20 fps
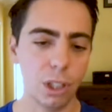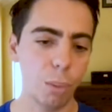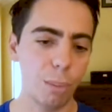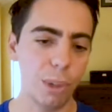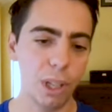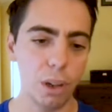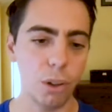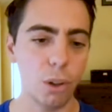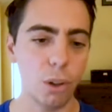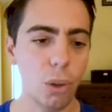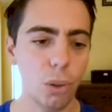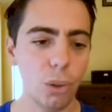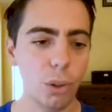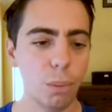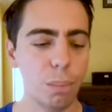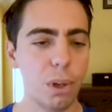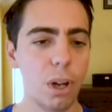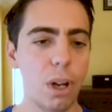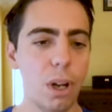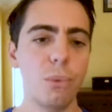about all the
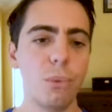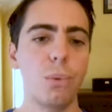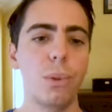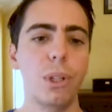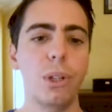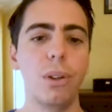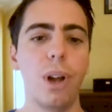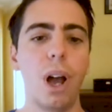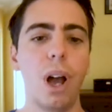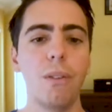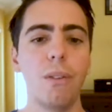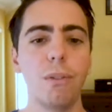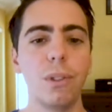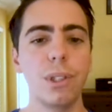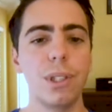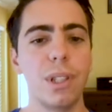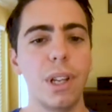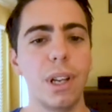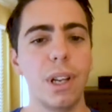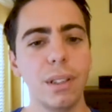problems we could have with
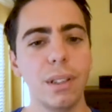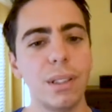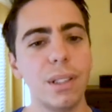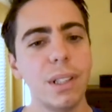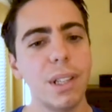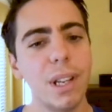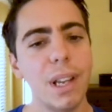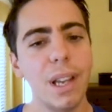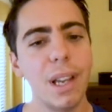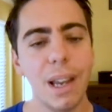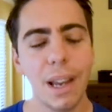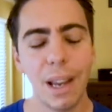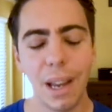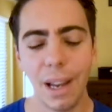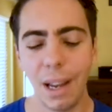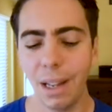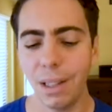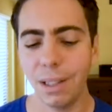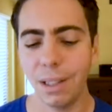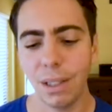that.
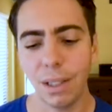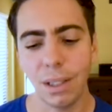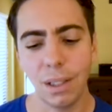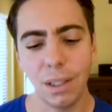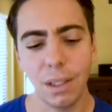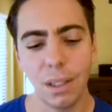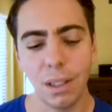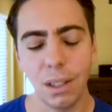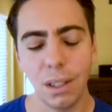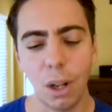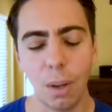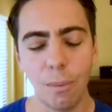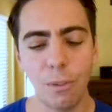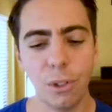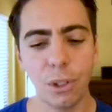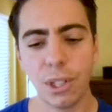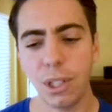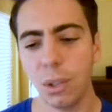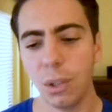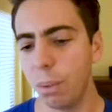And
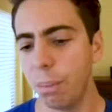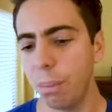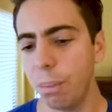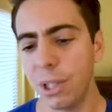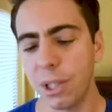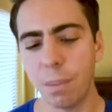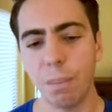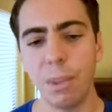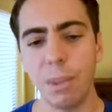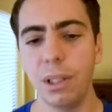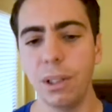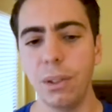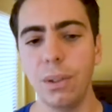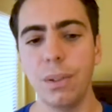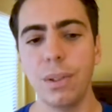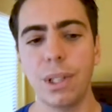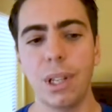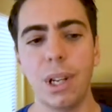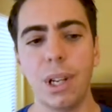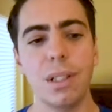obviously we missed many use
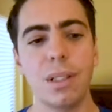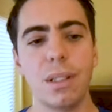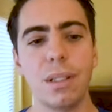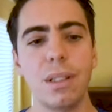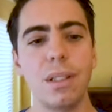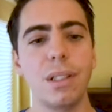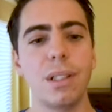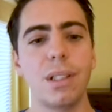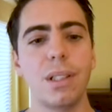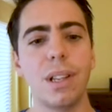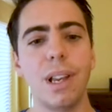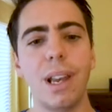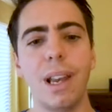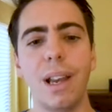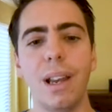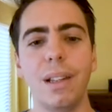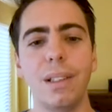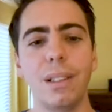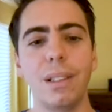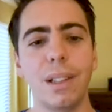cases,
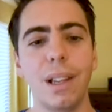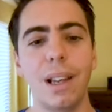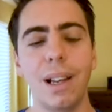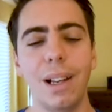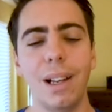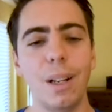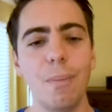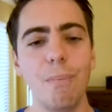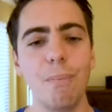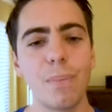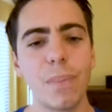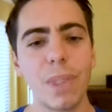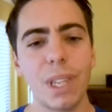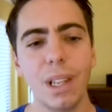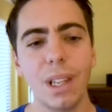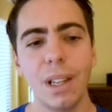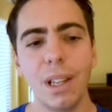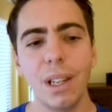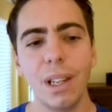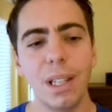and
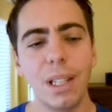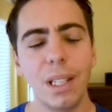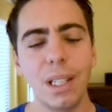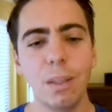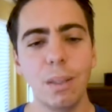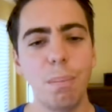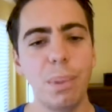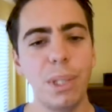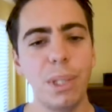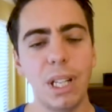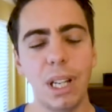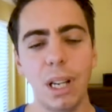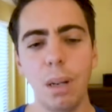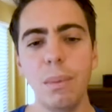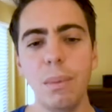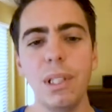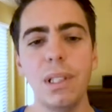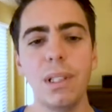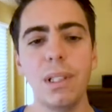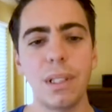it became
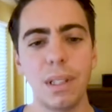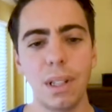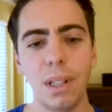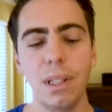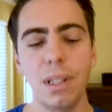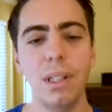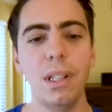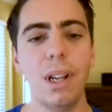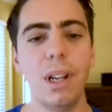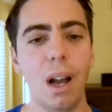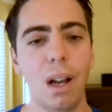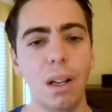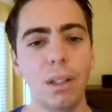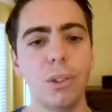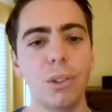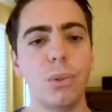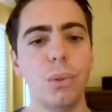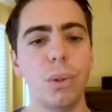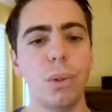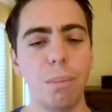insanely hard
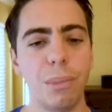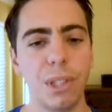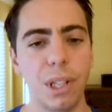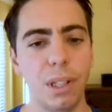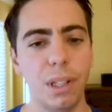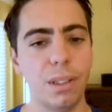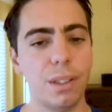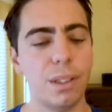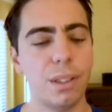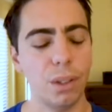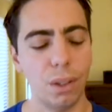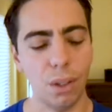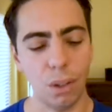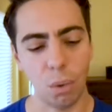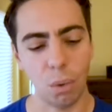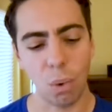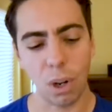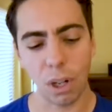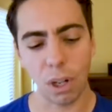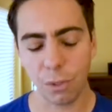to update. So
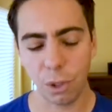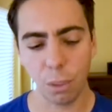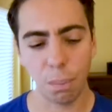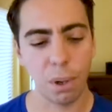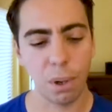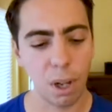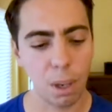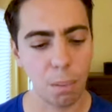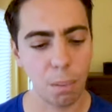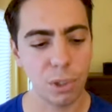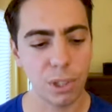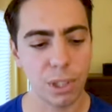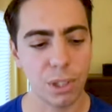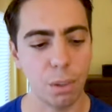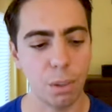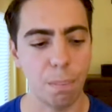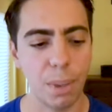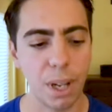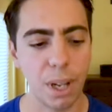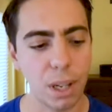one of the problems with the
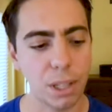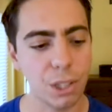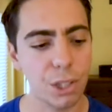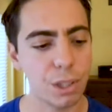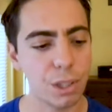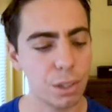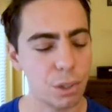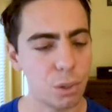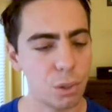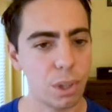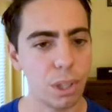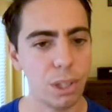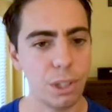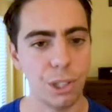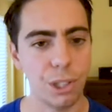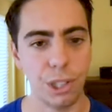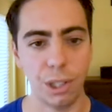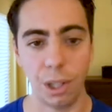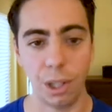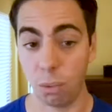patch
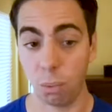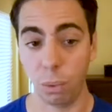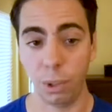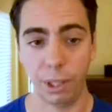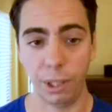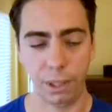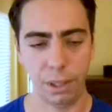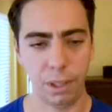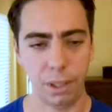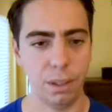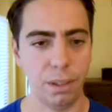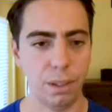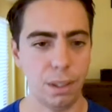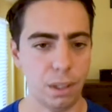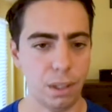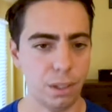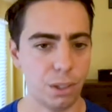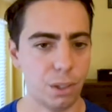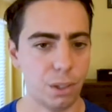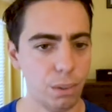strategy that we created that
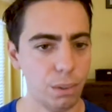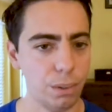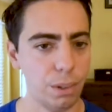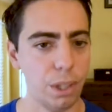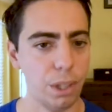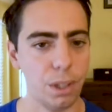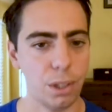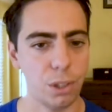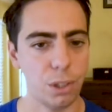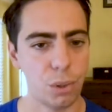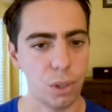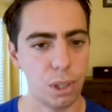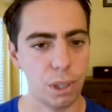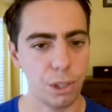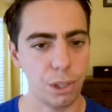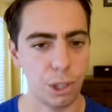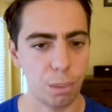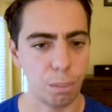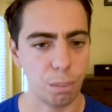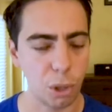is called a
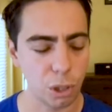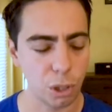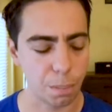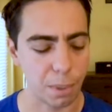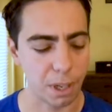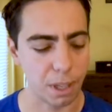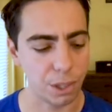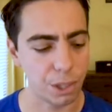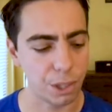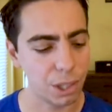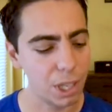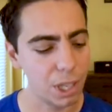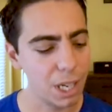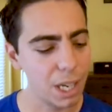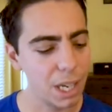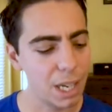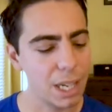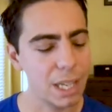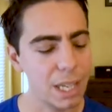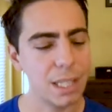strategic merge patch
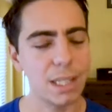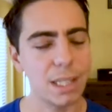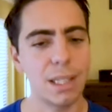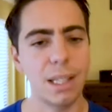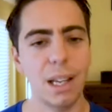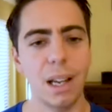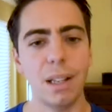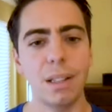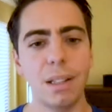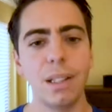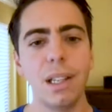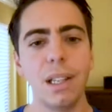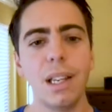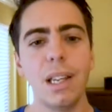is that